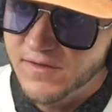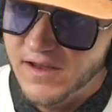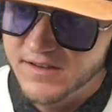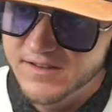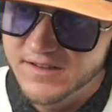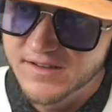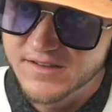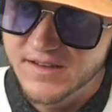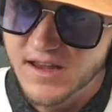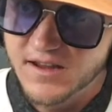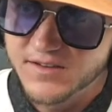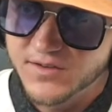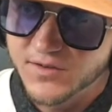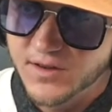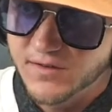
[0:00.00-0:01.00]
fans in the
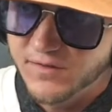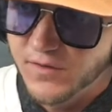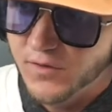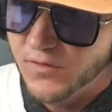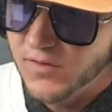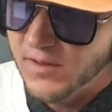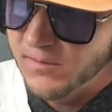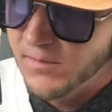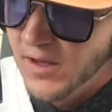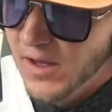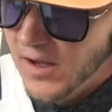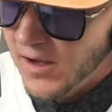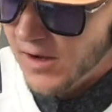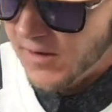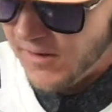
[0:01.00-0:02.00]
stands. Only a few of them
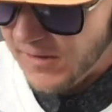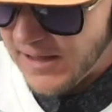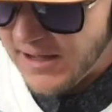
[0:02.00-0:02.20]
are